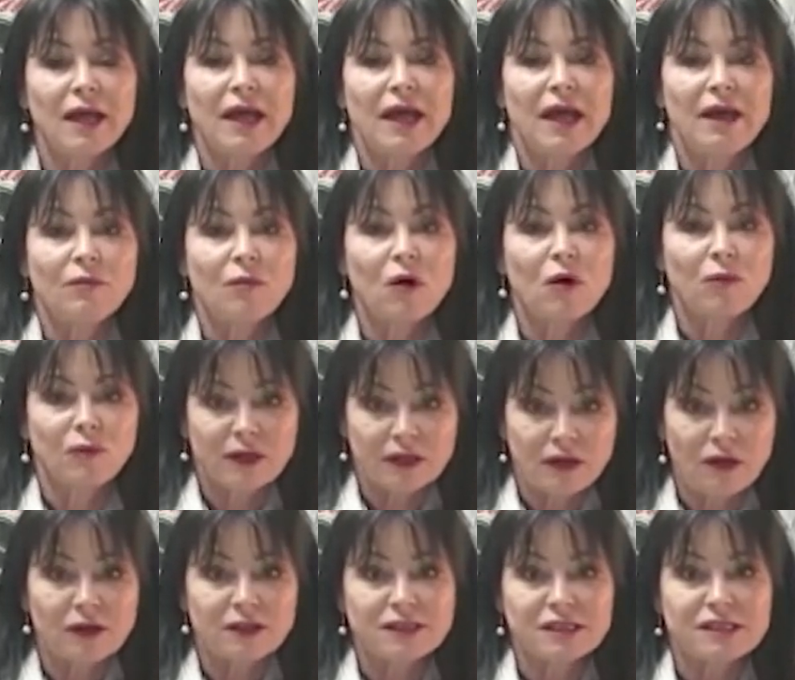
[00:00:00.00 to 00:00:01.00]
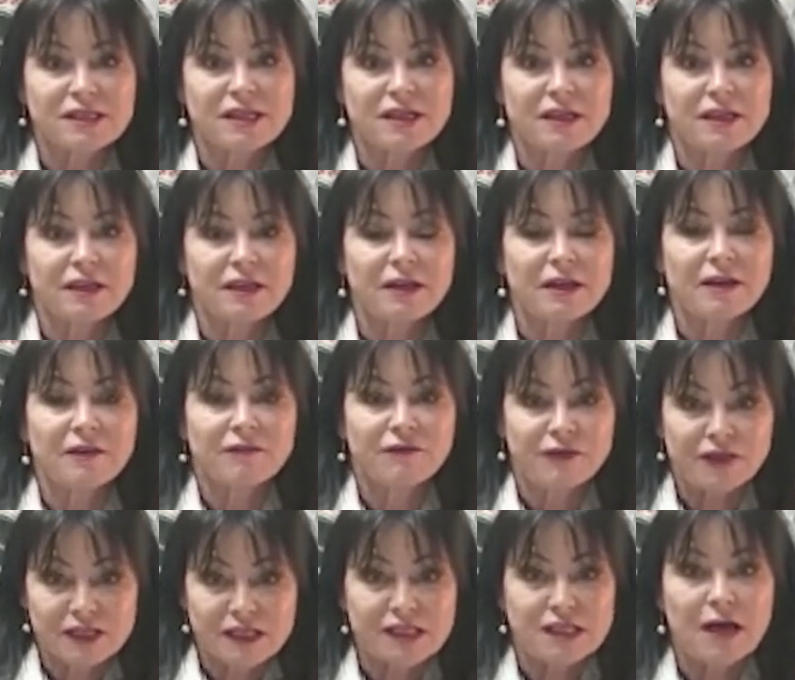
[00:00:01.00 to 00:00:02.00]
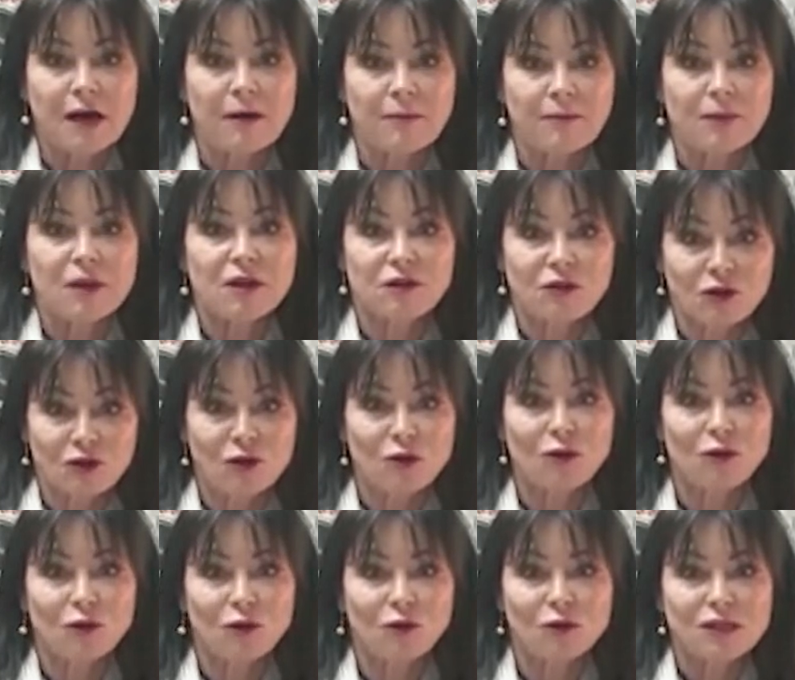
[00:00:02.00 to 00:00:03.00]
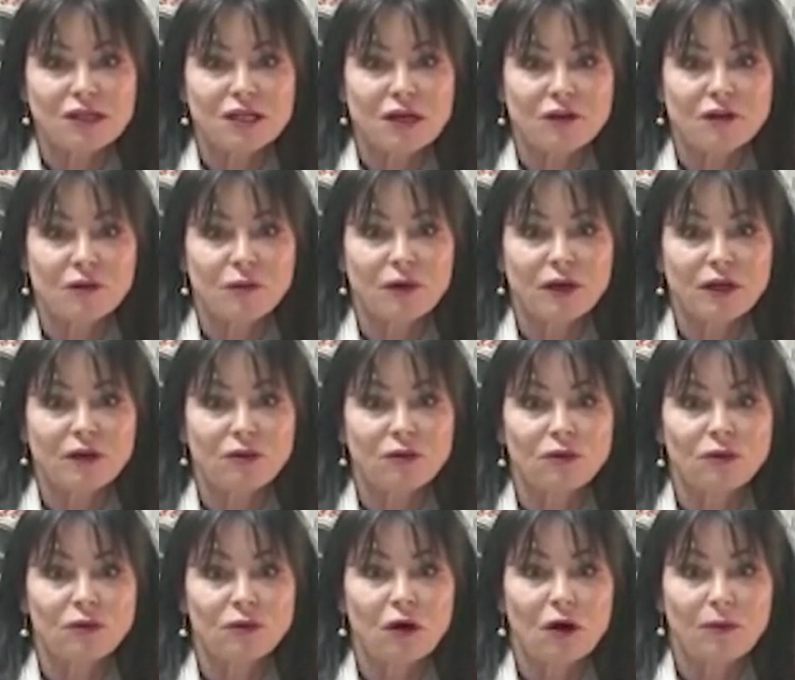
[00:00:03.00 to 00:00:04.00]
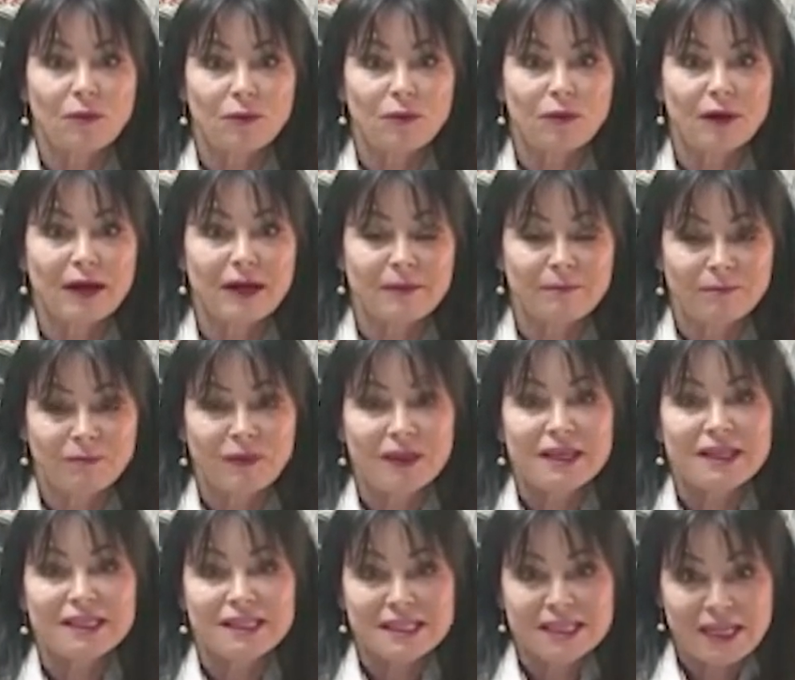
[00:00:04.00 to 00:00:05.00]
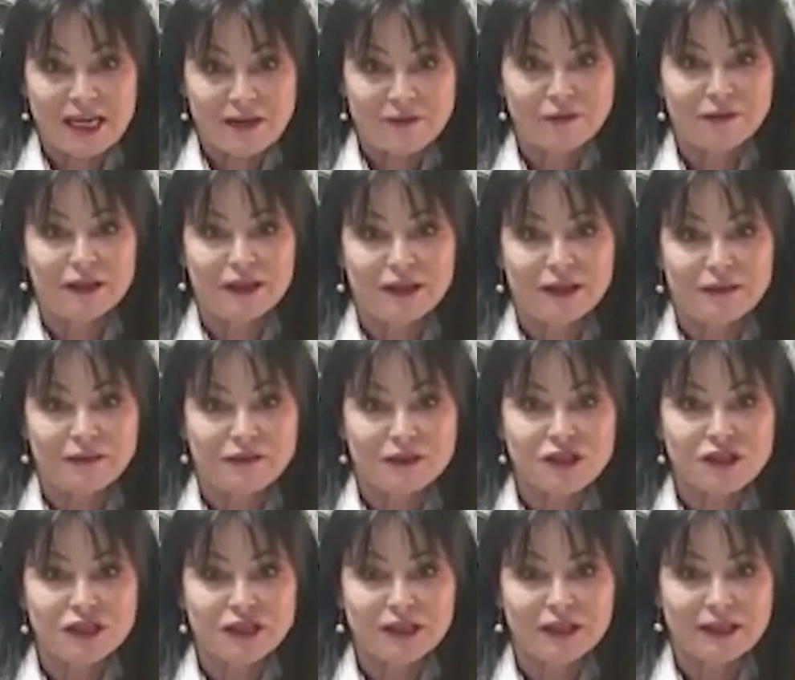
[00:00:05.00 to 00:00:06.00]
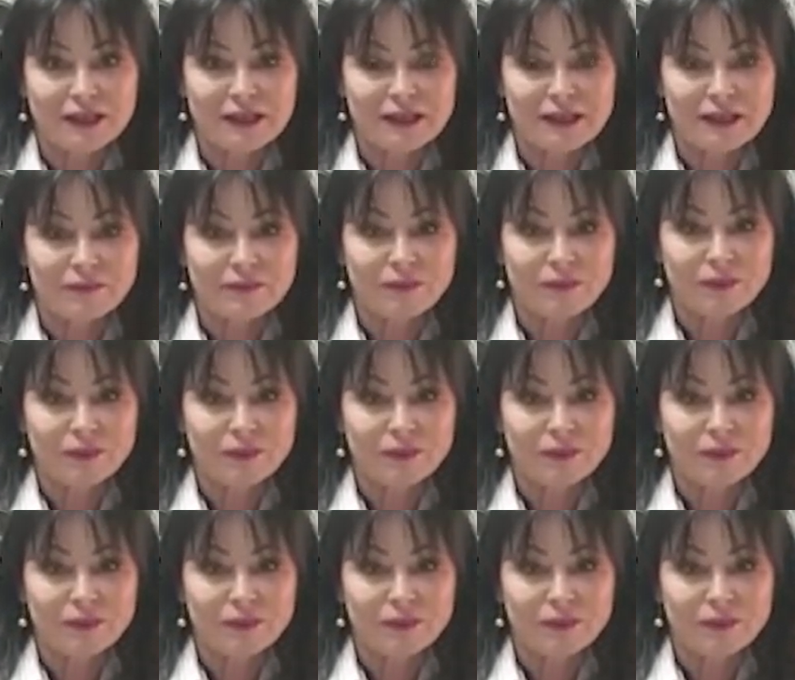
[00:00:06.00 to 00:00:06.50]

and what we'd like to see fixed up in the new law so that we can all operate safely and efficiently.